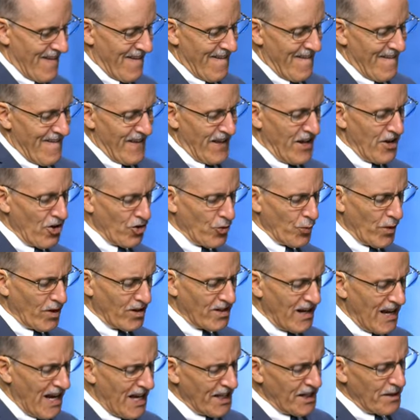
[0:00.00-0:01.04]
Here's where
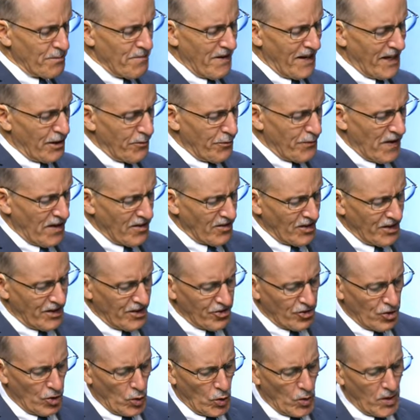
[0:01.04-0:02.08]
God had manifested his
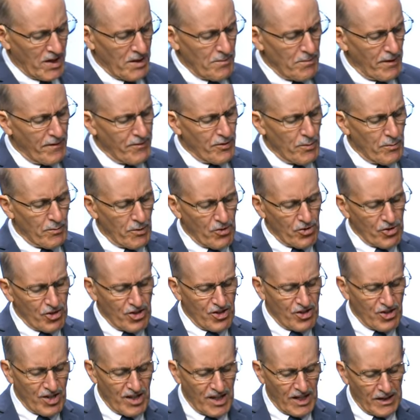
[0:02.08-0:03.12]
glory above the mercy
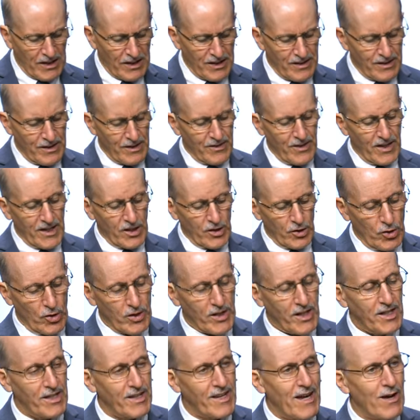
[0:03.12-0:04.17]
seat. And they can
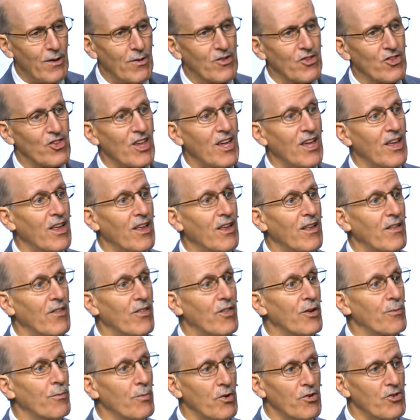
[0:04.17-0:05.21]
in now and say,
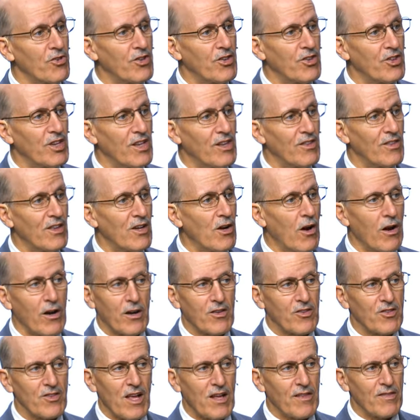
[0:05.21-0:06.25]
the mercy seat, the ark
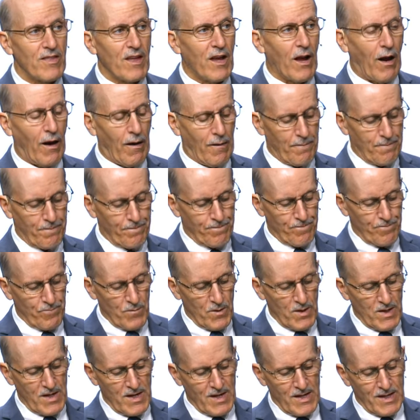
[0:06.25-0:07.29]
is not there.
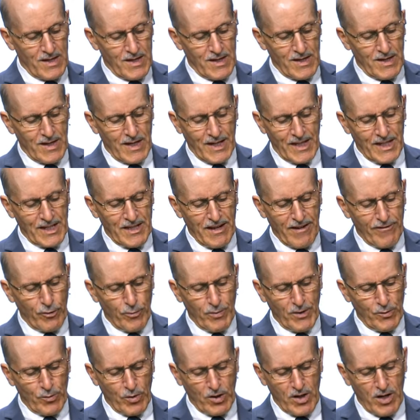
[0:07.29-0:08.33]
It had never
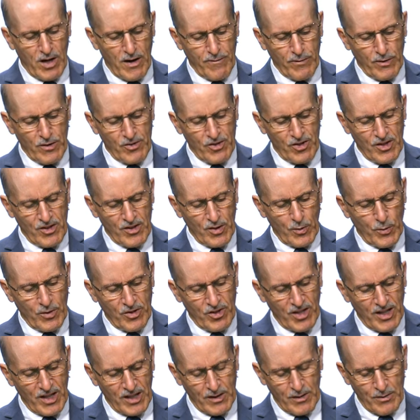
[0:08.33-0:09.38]
been recovered since it was
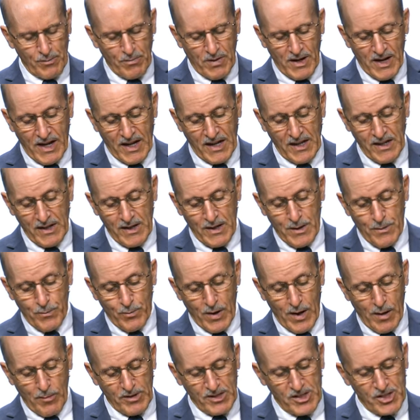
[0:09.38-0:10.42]
hidden by
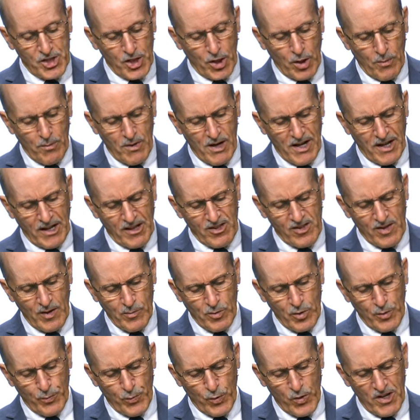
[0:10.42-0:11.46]
probably Jeremiah and some of
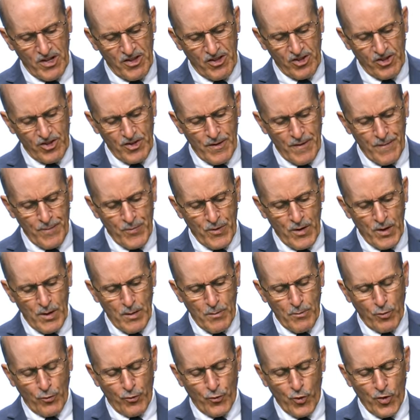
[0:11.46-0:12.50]
the priests
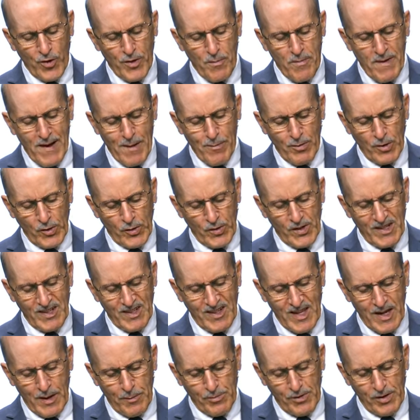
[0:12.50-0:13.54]
before the Babylonian
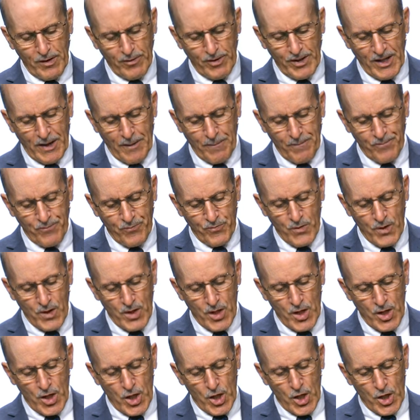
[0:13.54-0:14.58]
captivity.
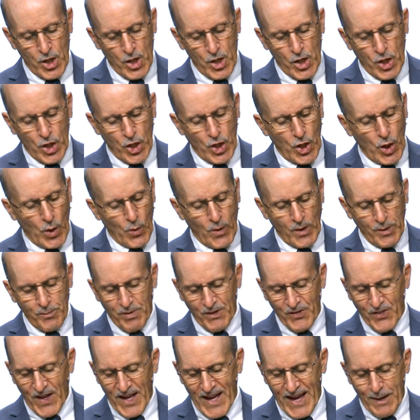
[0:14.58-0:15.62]
No one
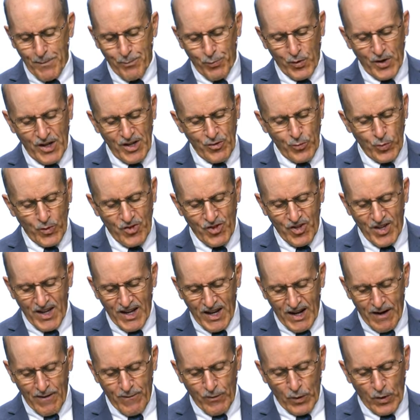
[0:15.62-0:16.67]
but the high priest was to
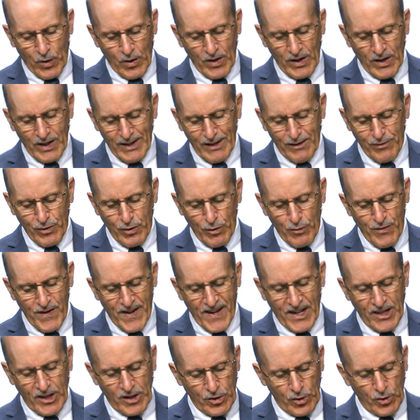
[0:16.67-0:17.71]
ever lift the
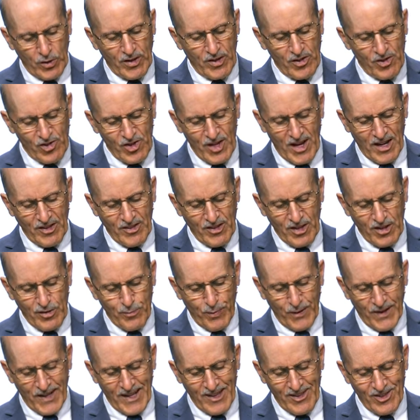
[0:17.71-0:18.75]
veil and look inside this
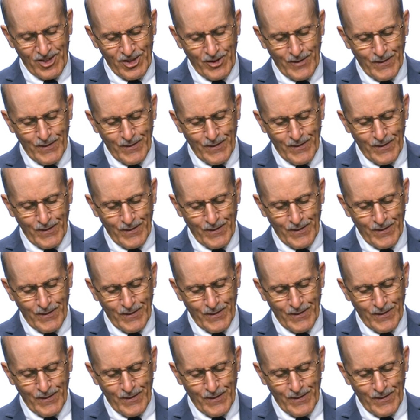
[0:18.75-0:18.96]
place.